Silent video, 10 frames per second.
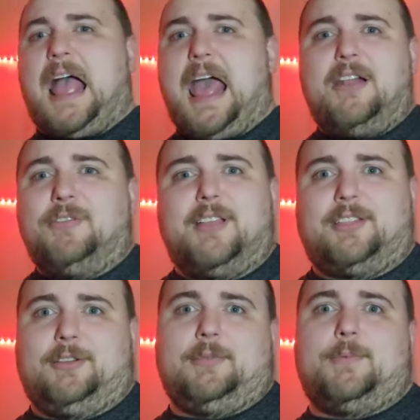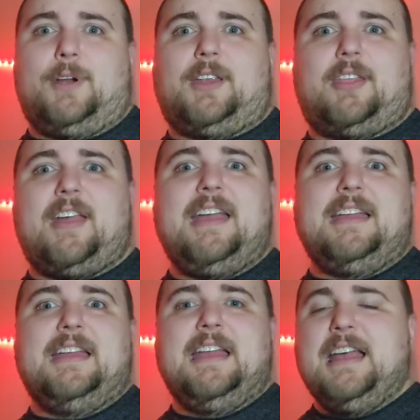I don't think there's a point to
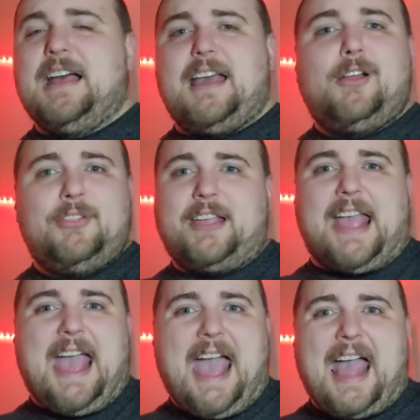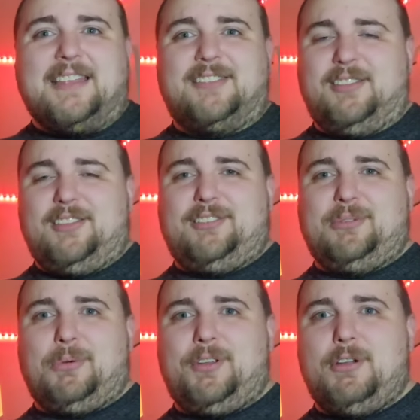that. I don't think it adds to the
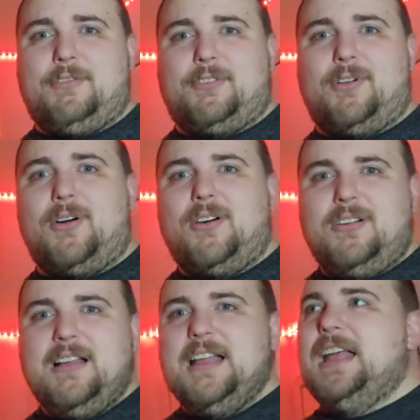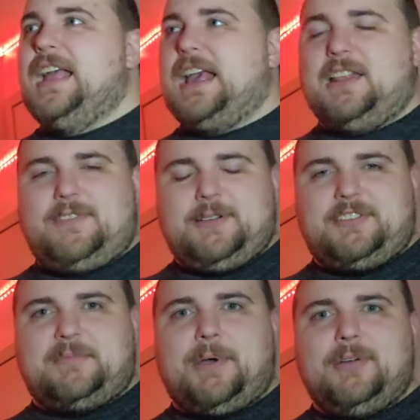story overall. And if it was
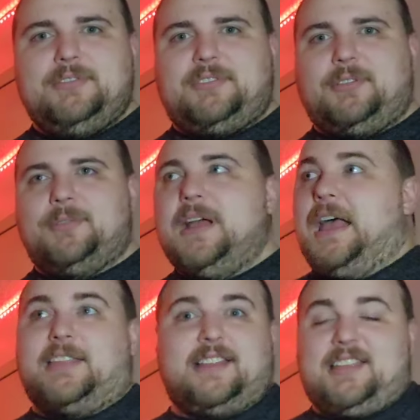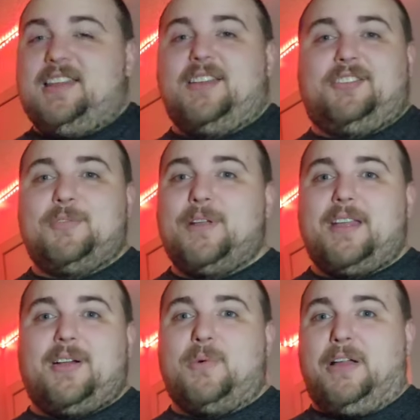supposed to, they didn't do it
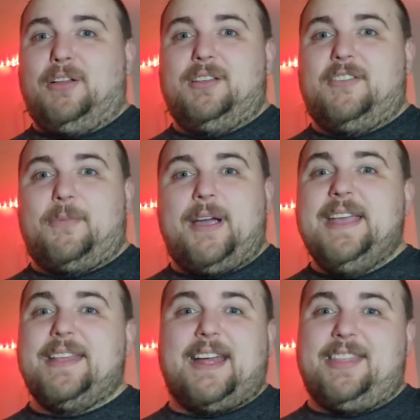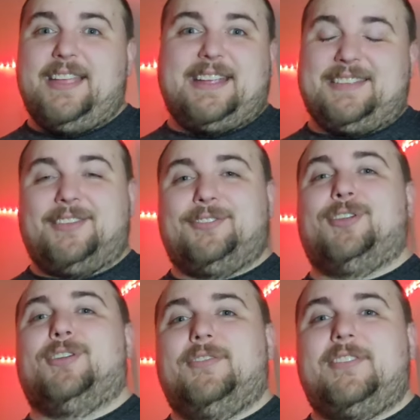in a well enough way that I think it
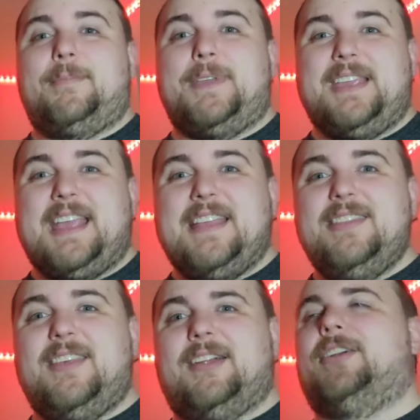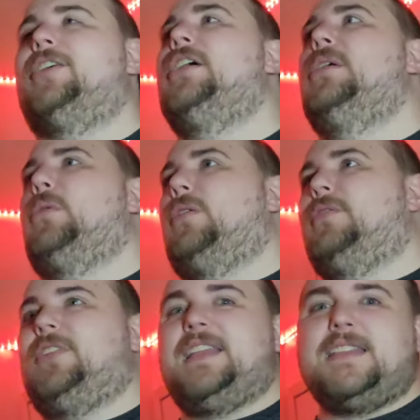deserved to be in there, or it
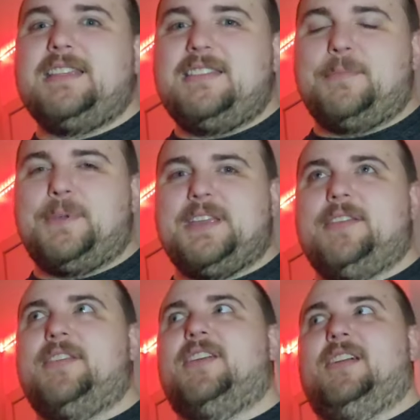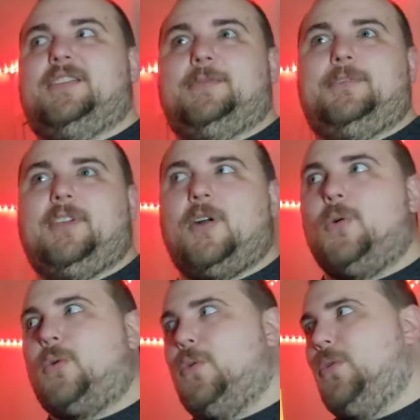really needed to be in there. It just was like,
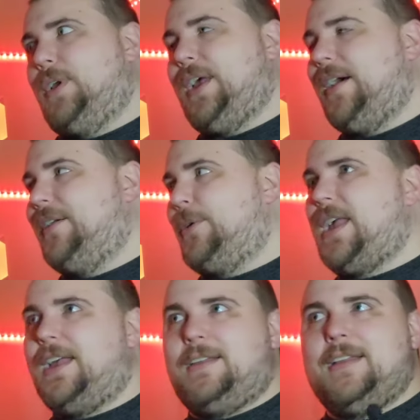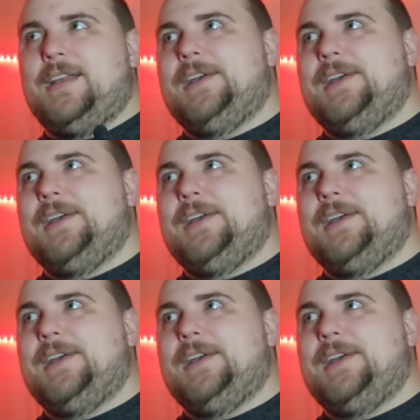oh, cool, yeah, okay.